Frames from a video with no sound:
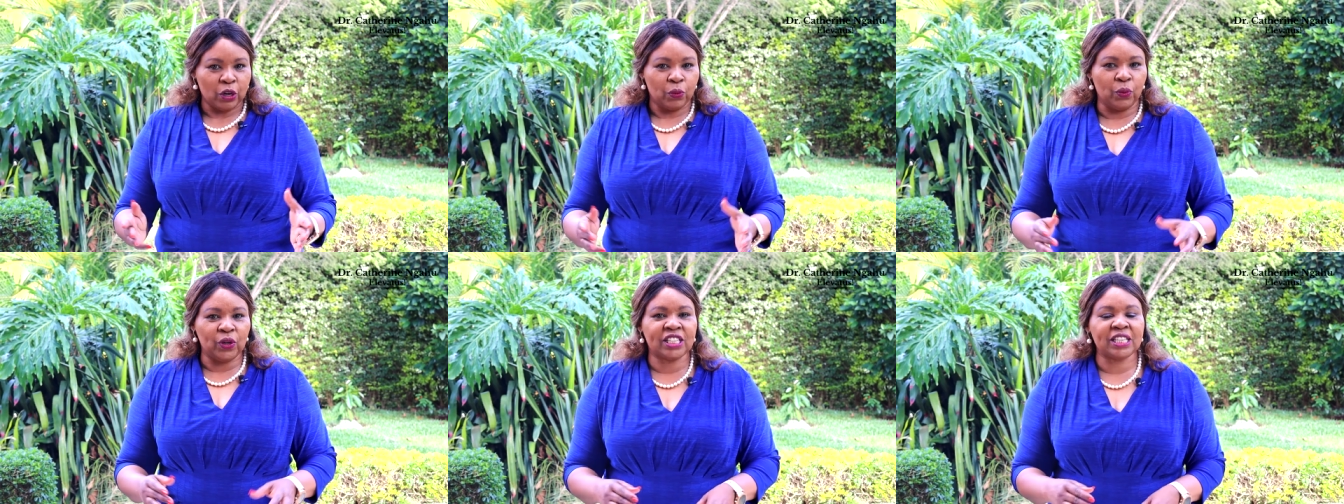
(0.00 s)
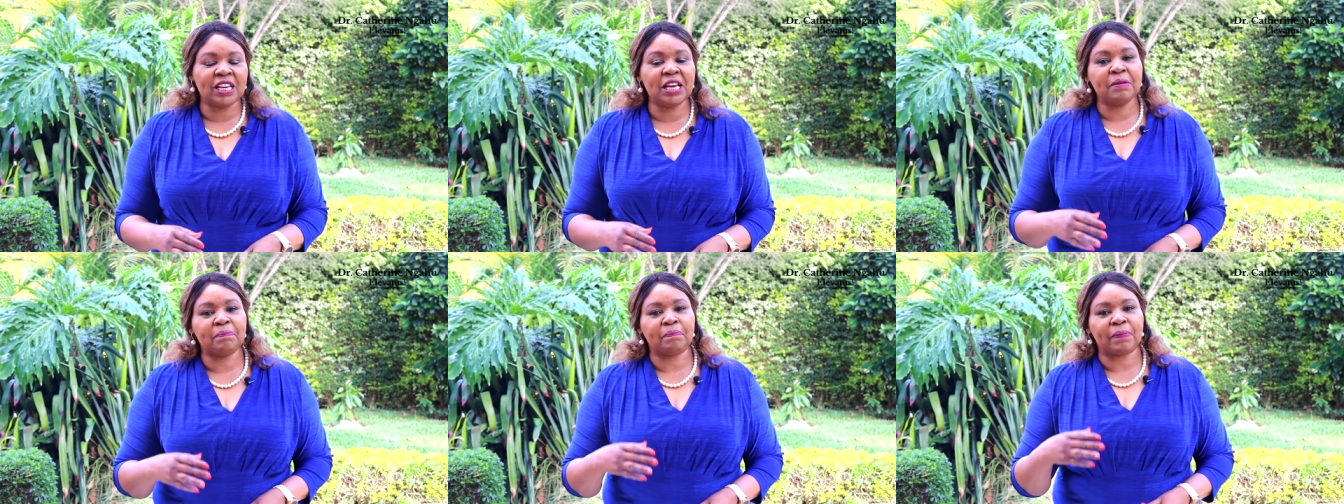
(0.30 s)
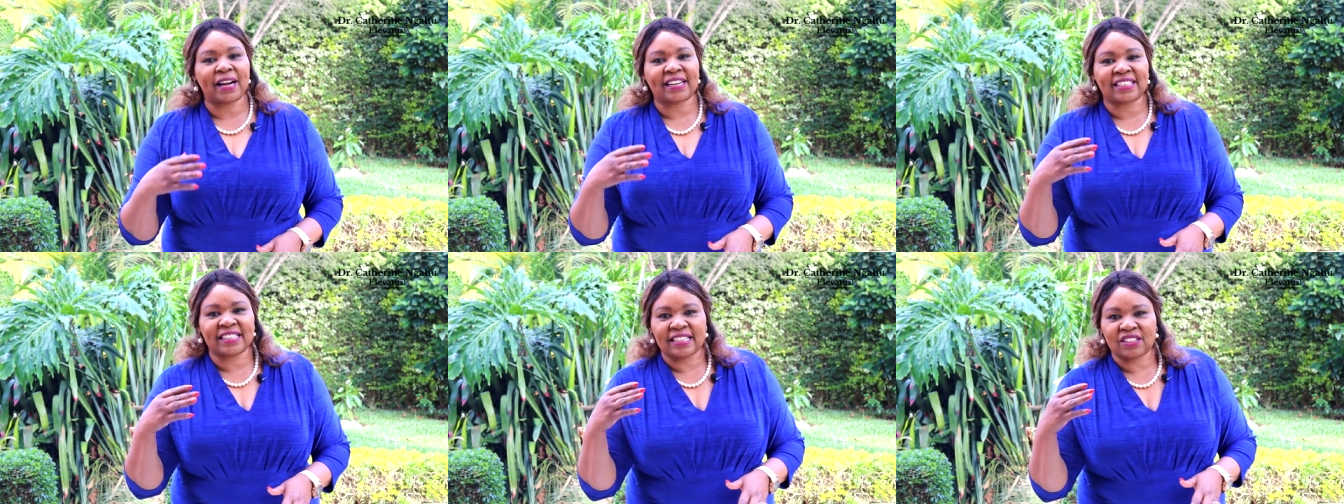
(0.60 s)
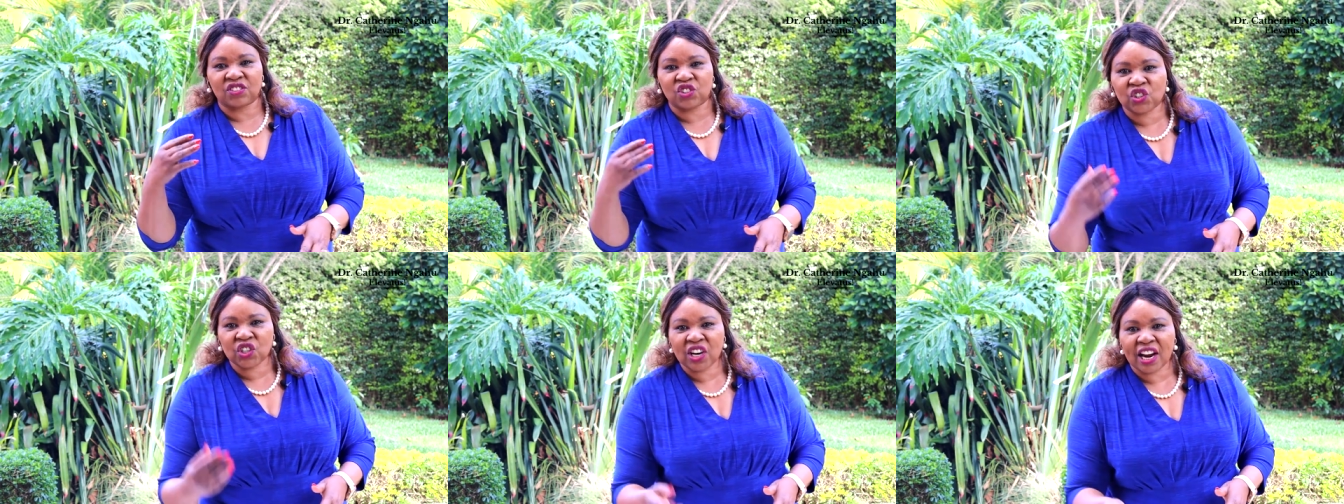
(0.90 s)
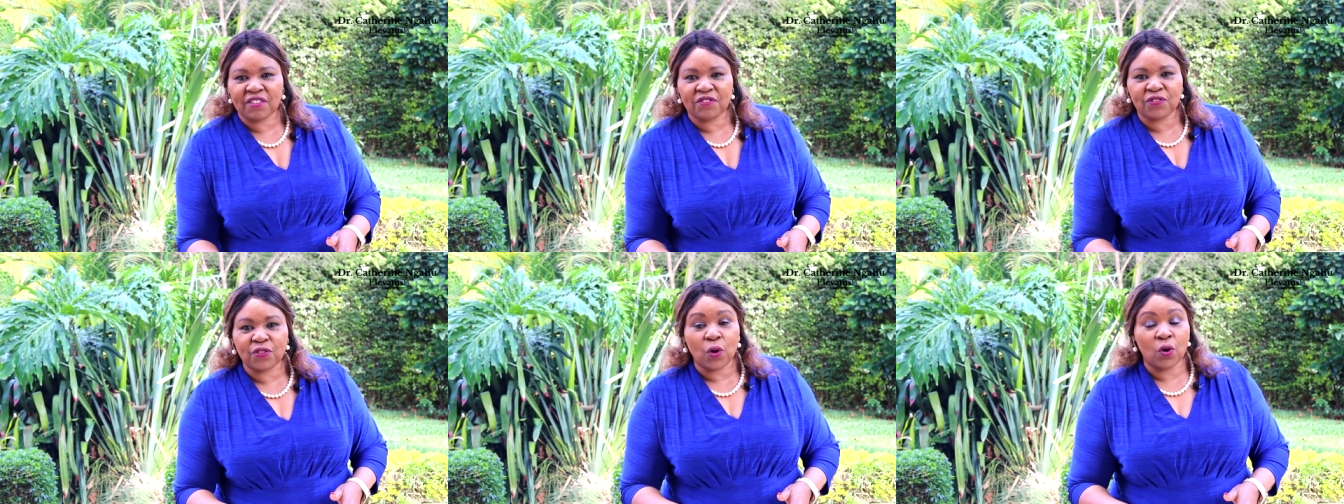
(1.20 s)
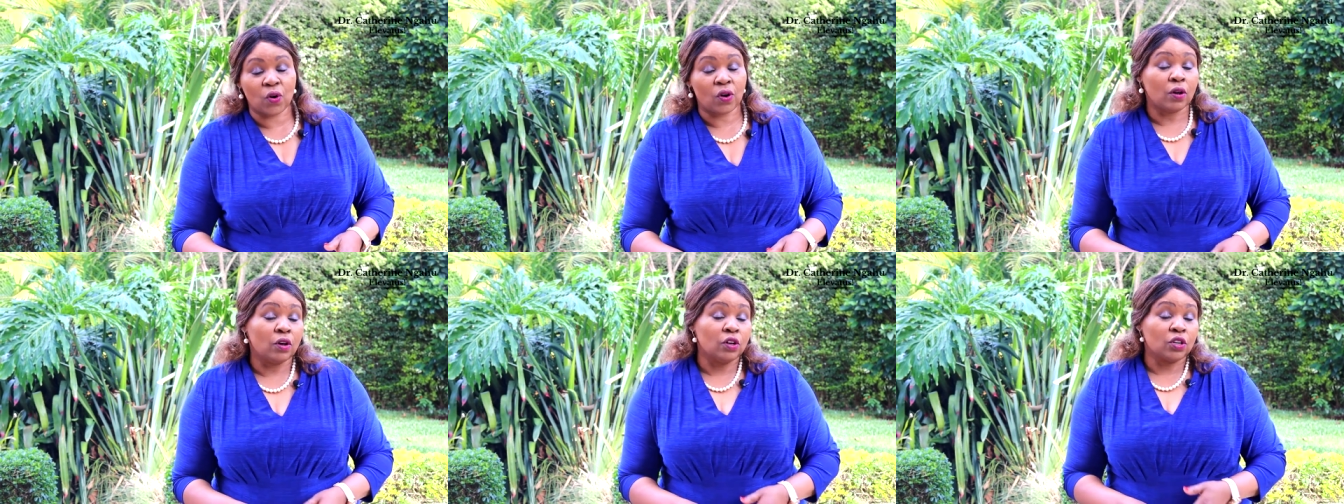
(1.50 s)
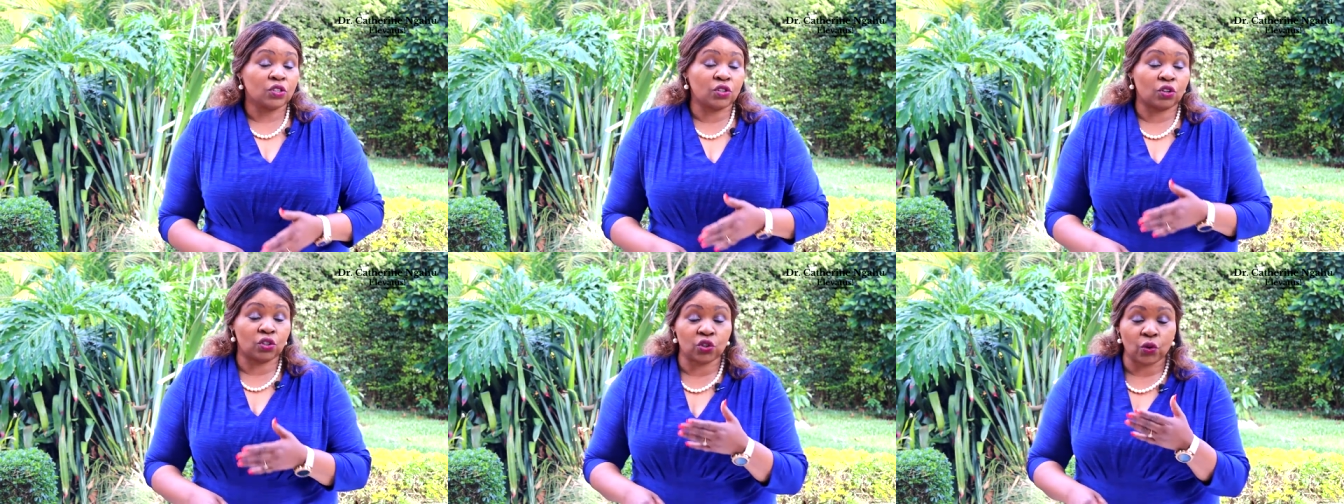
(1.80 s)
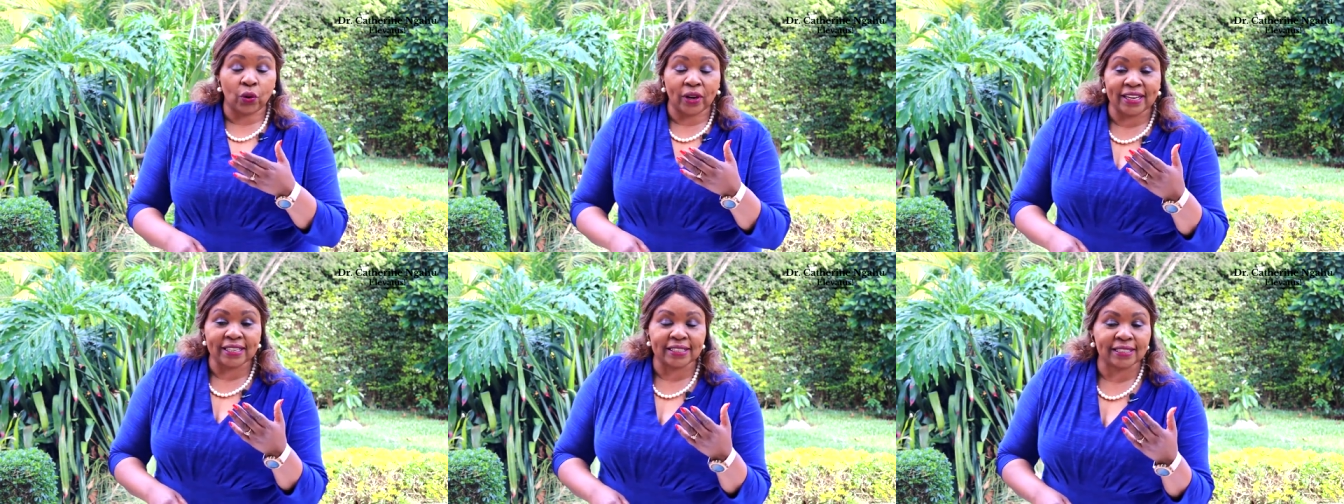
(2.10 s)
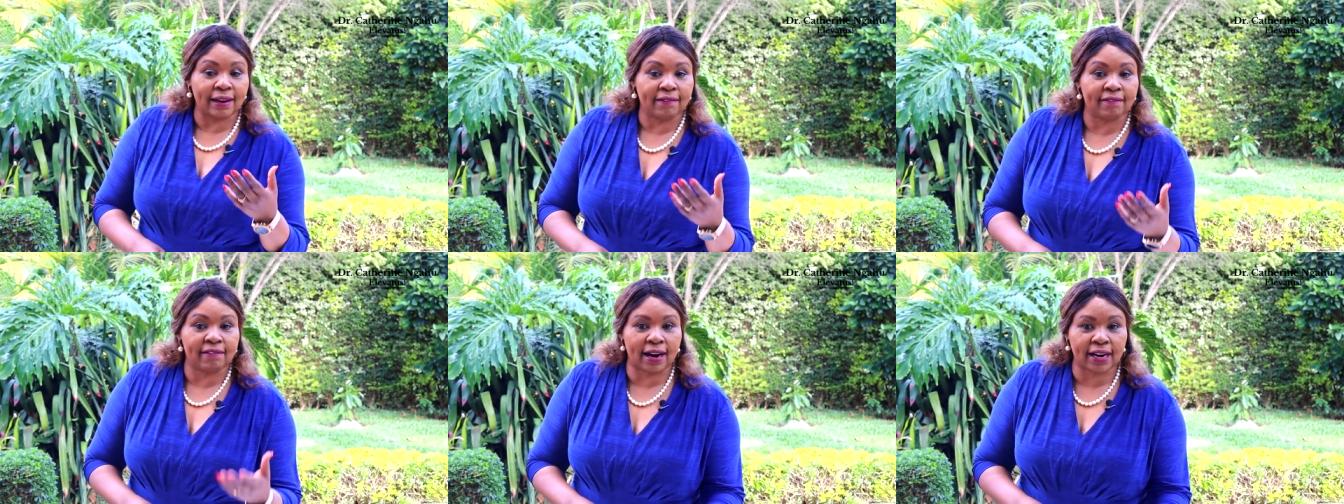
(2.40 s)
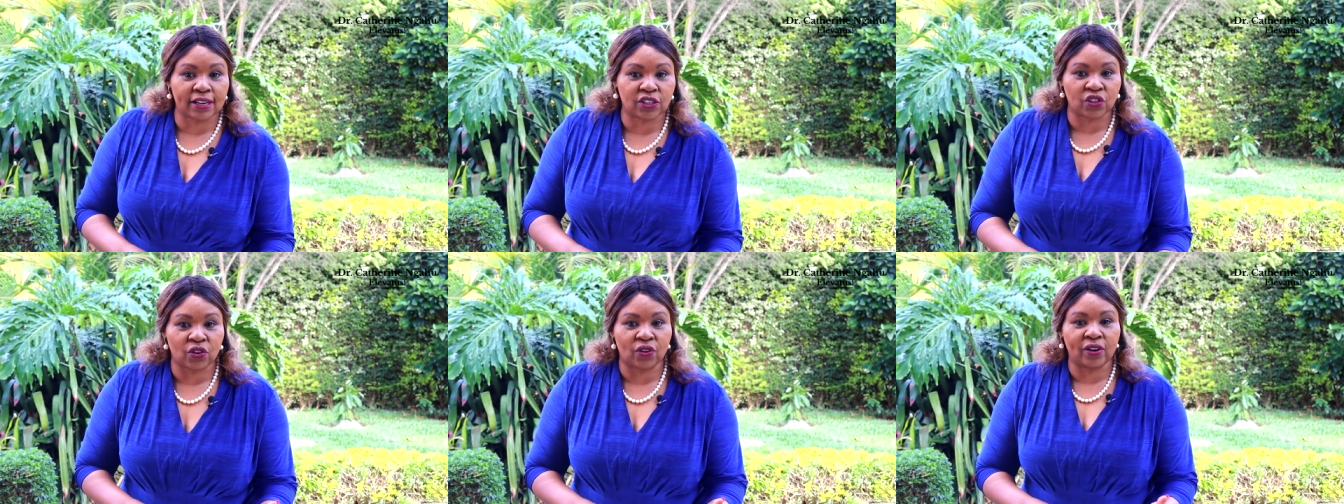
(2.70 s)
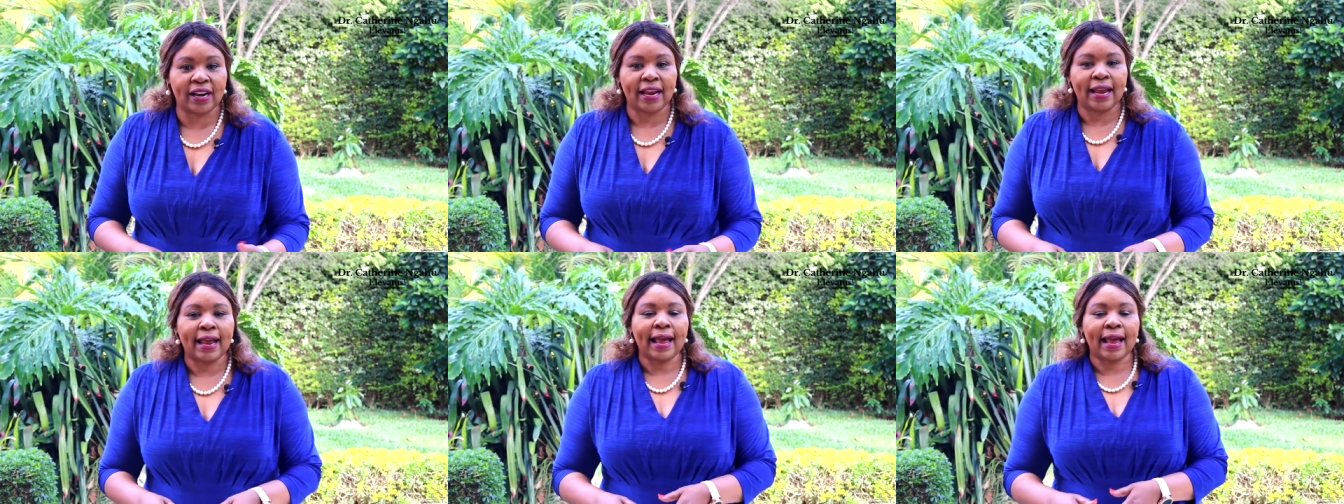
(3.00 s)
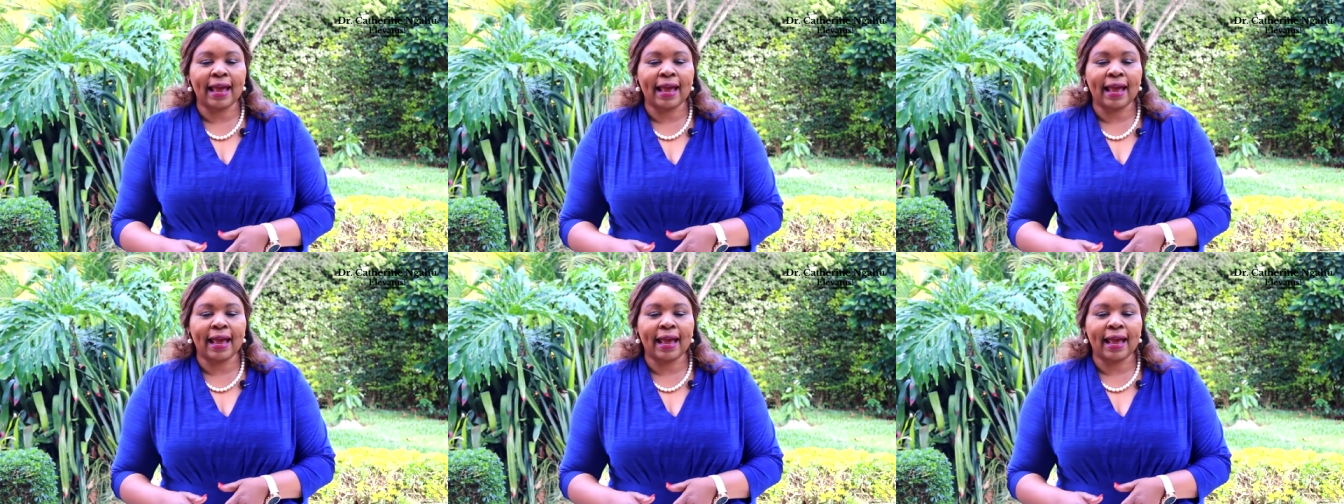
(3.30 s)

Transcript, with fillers: which impacted travel, social interaction,